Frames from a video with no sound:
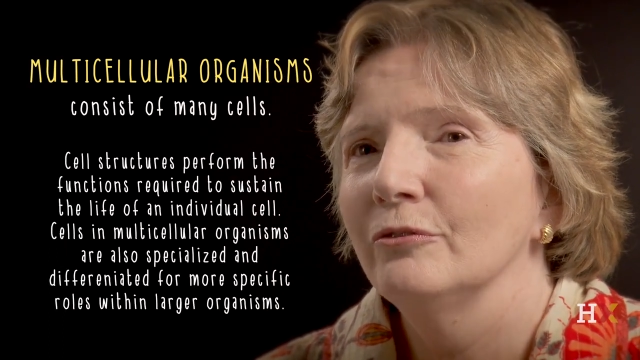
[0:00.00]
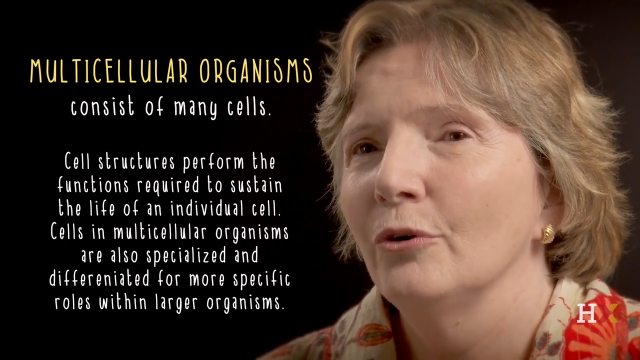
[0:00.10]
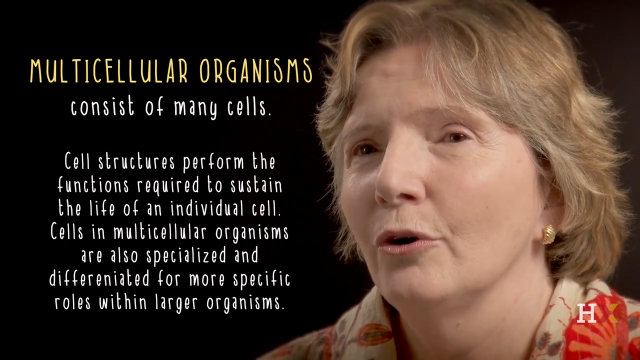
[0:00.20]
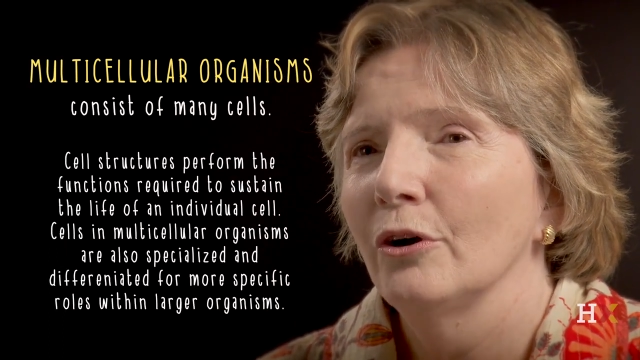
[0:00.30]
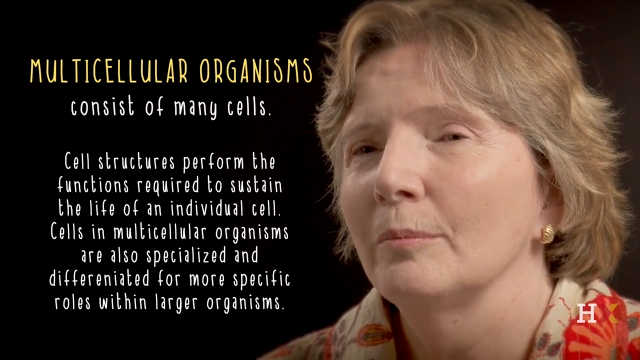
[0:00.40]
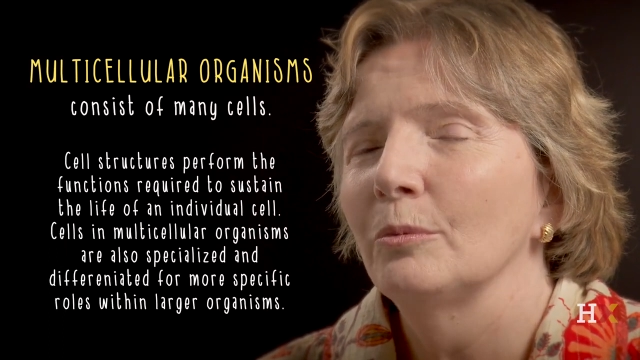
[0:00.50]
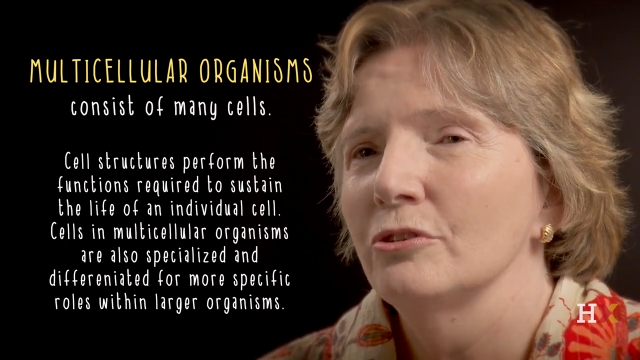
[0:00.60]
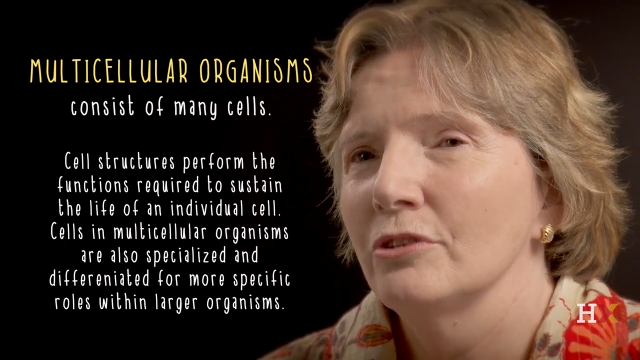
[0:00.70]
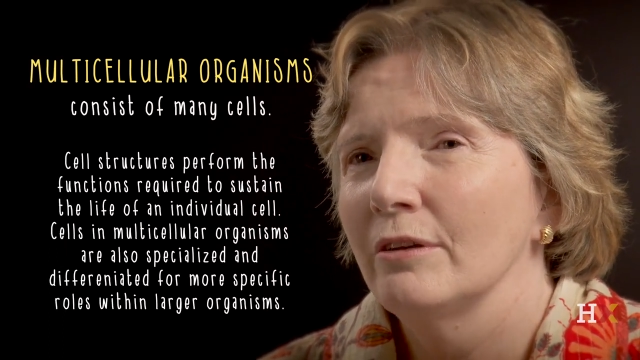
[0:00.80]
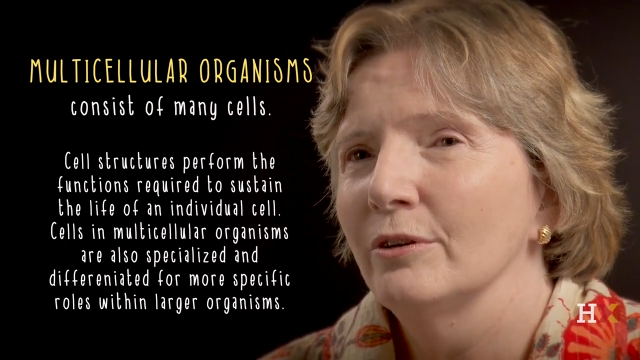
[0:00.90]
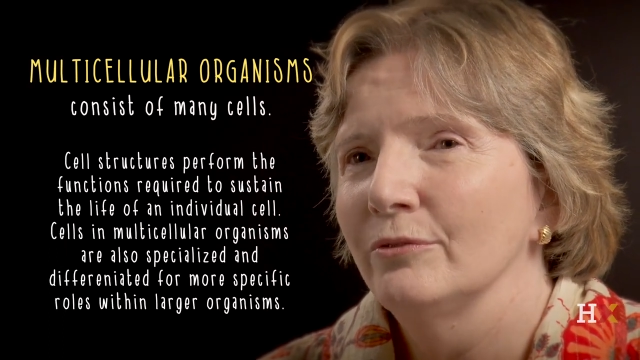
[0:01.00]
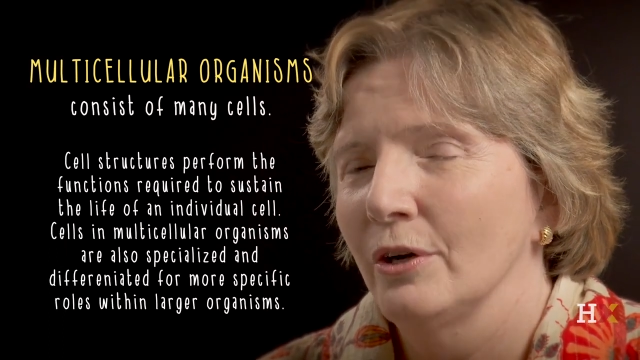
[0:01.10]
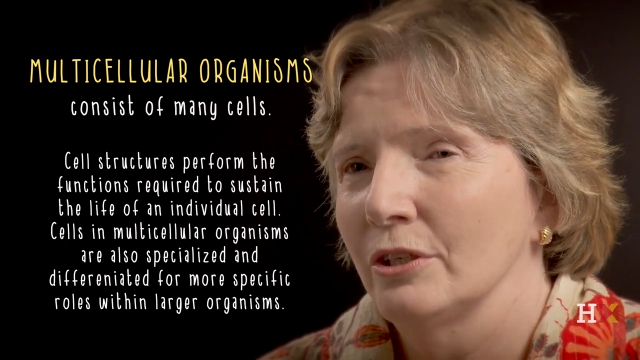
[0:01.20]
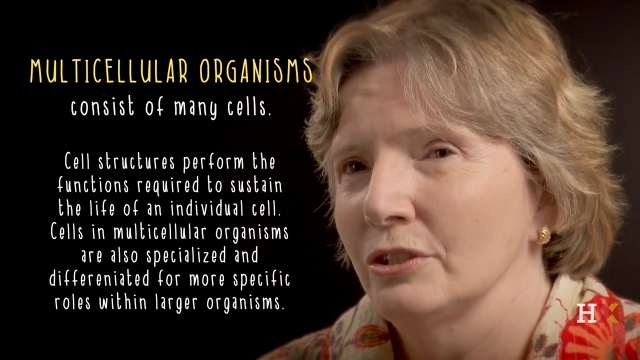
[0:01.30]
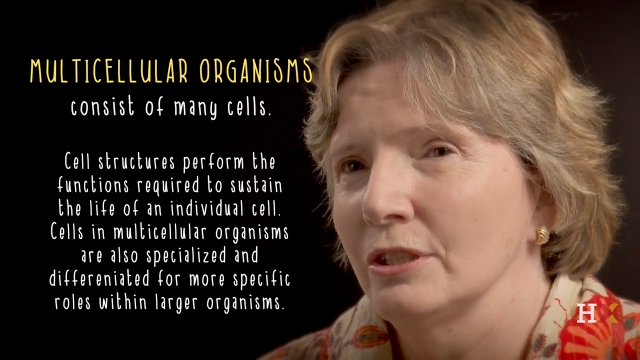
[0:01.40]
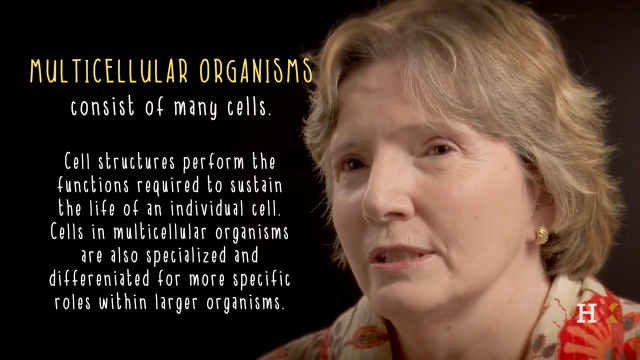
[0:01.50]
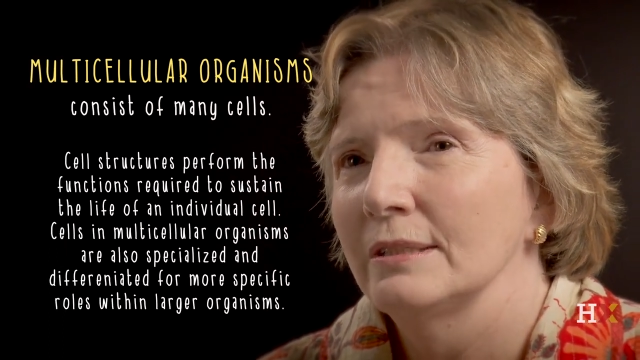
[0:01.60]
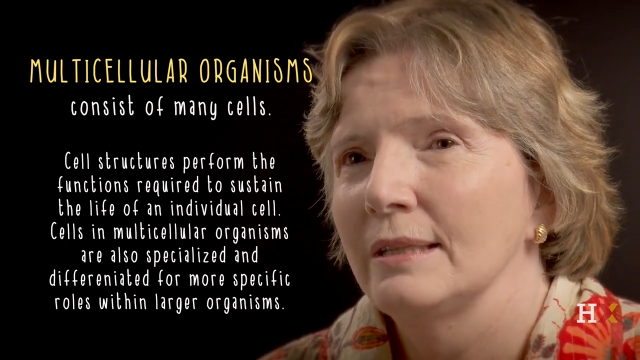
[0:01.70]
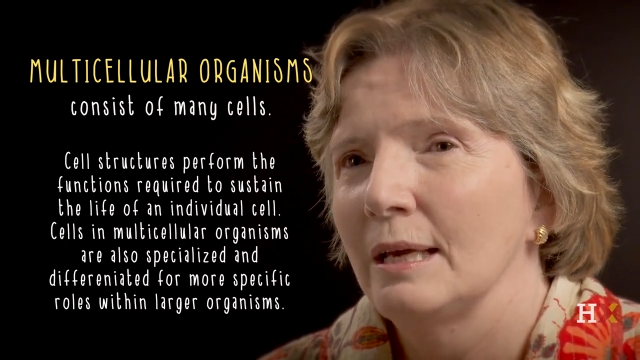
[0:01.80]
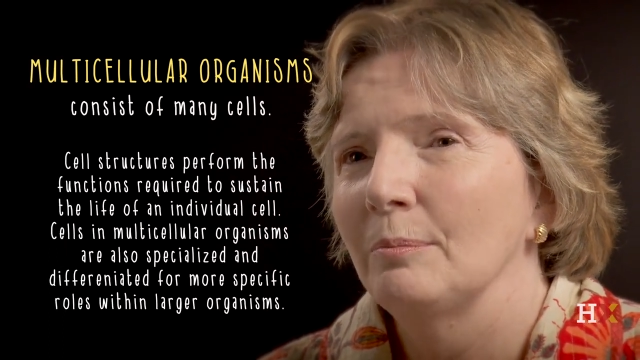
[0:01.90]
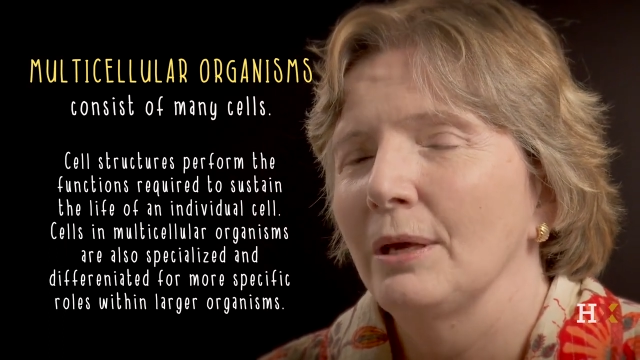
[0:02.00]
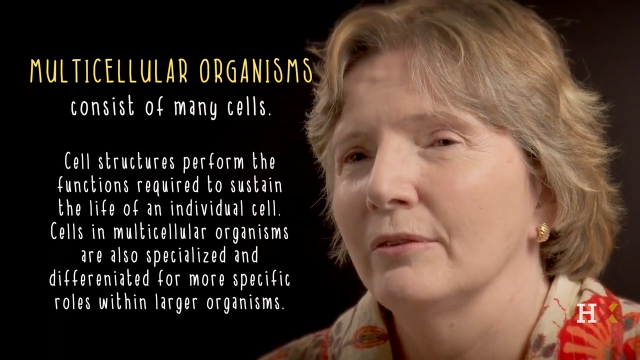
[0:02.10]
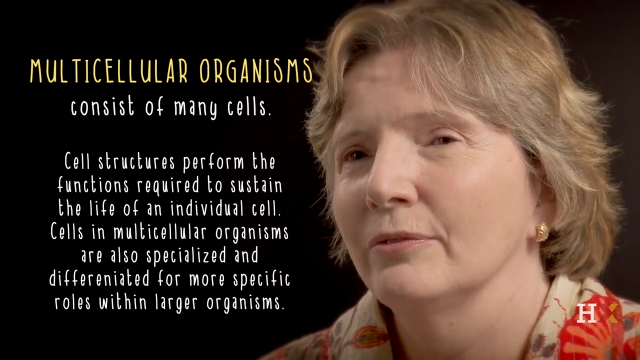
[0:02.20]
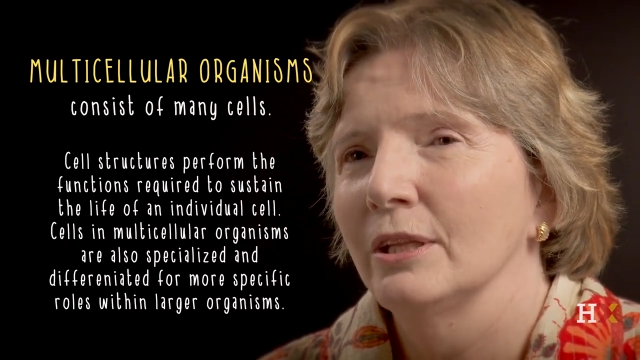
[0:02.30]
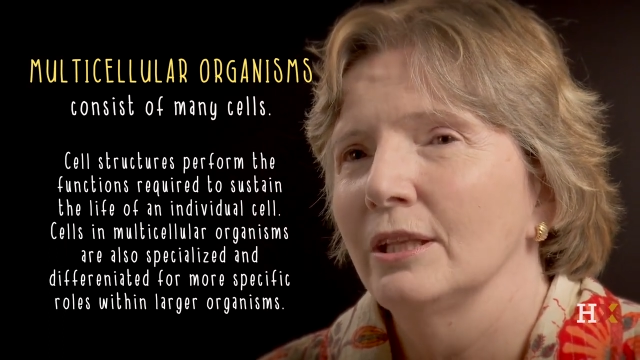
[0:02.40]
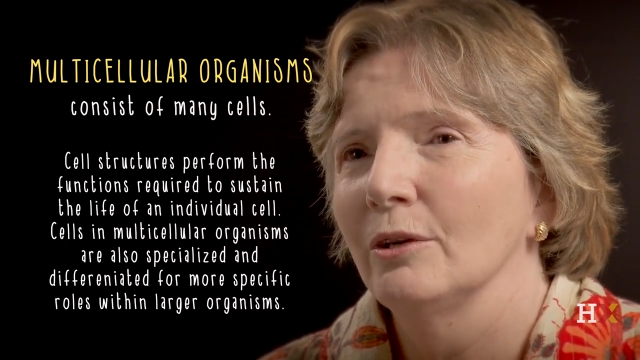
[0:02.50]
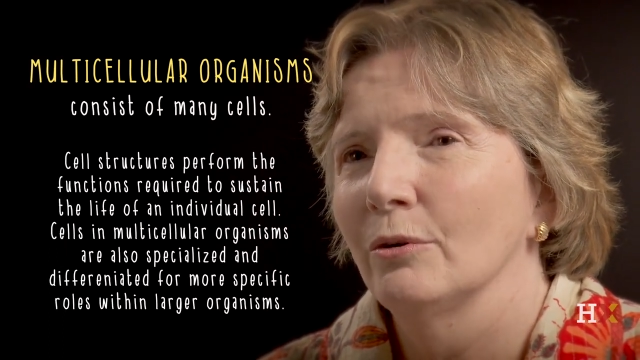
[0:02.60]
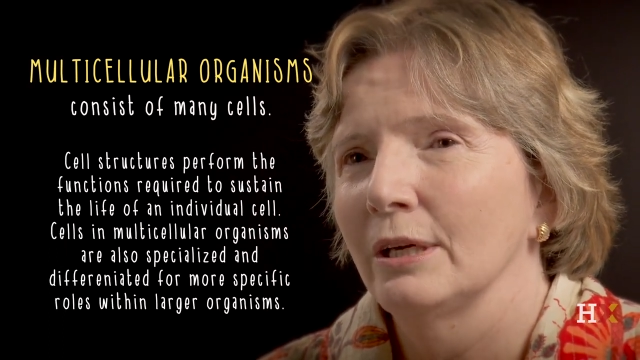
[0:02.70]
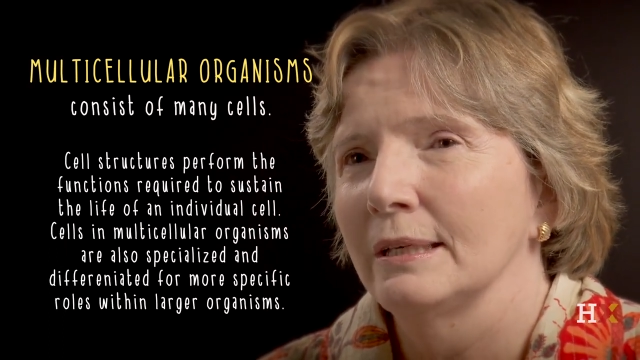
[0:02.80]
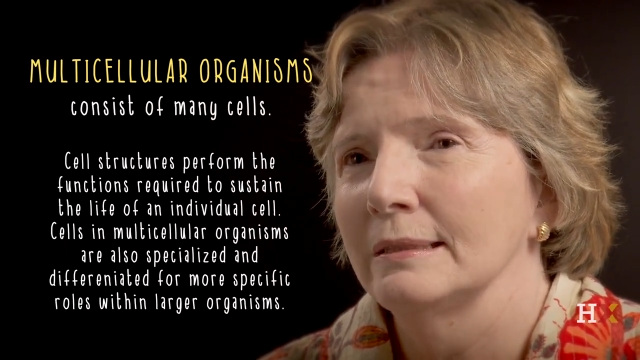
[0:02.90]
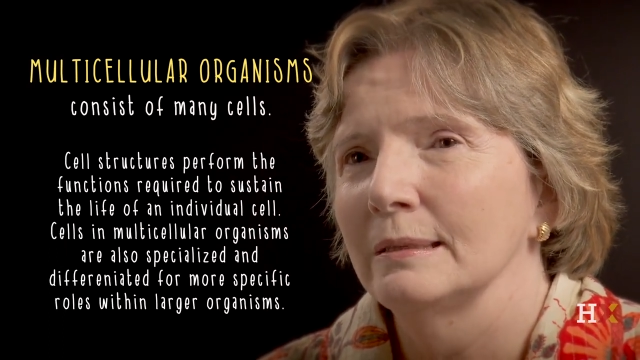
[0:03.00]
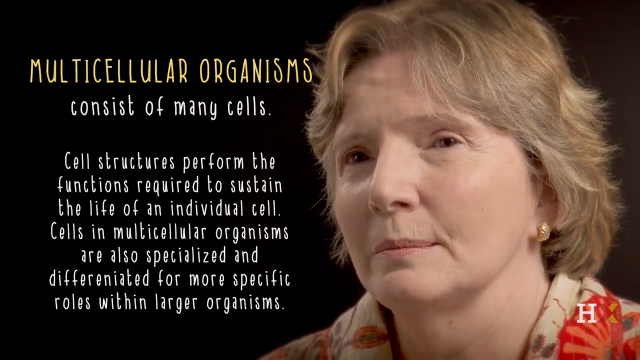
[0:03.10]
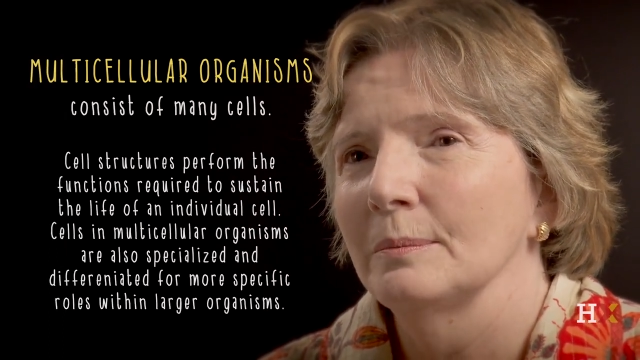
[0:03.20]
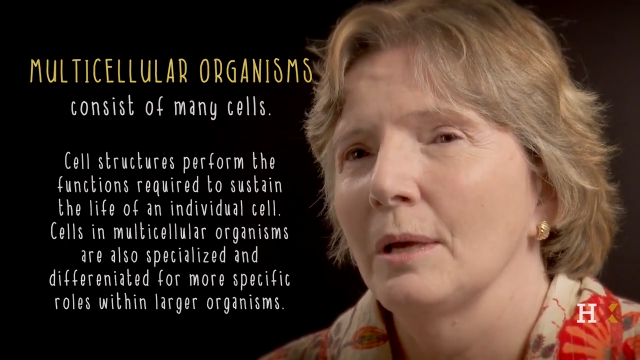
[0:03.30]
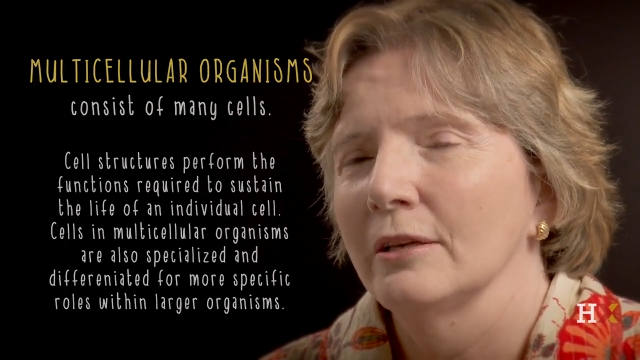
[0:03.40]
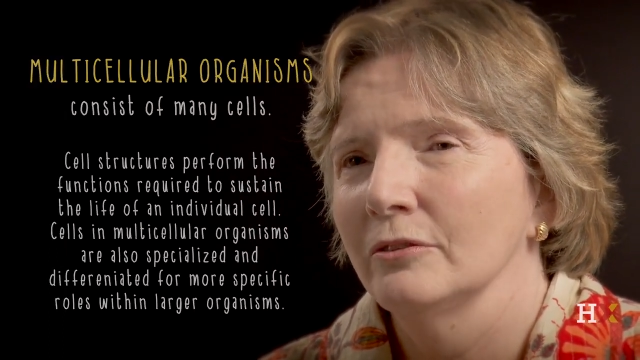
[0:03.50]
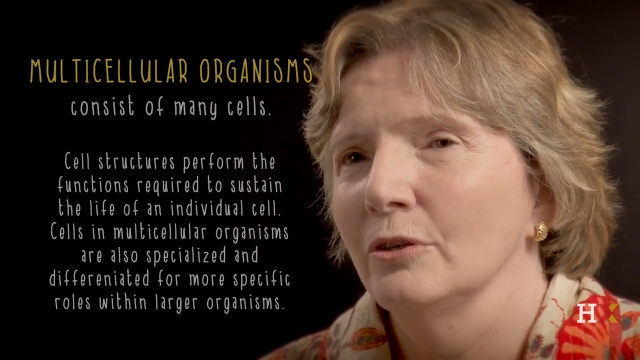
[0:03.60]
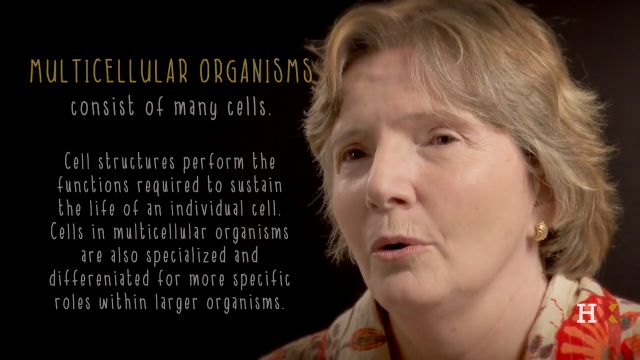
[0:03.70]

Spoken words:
for more general functions that benefit the organism as a